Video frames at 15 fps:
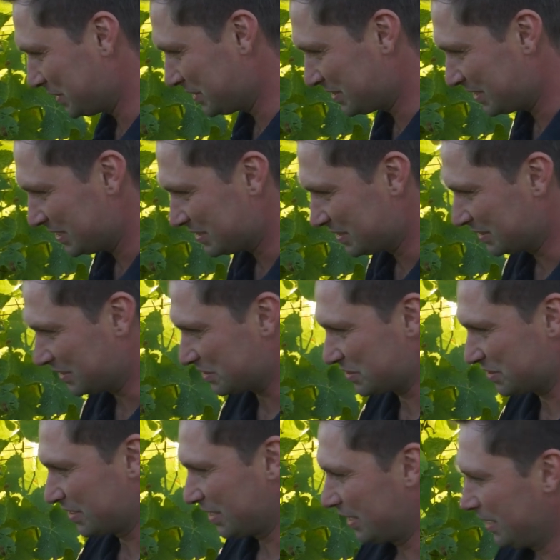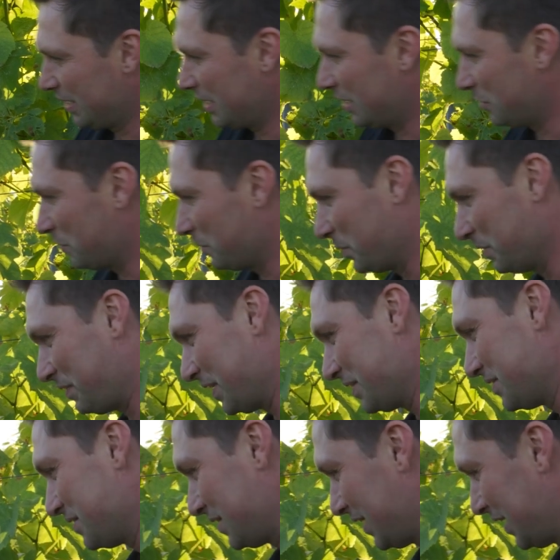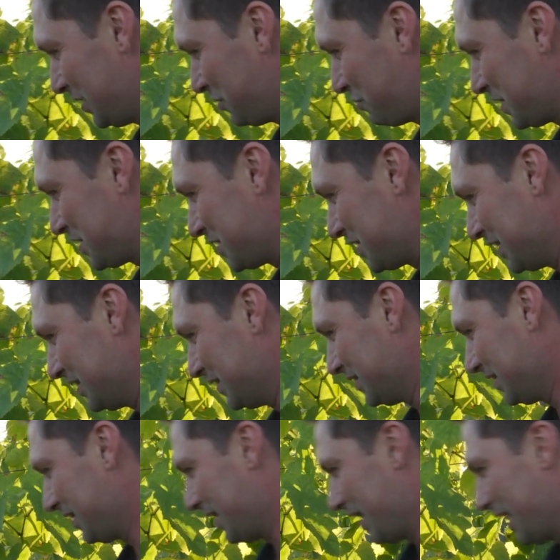this season because we've had interesting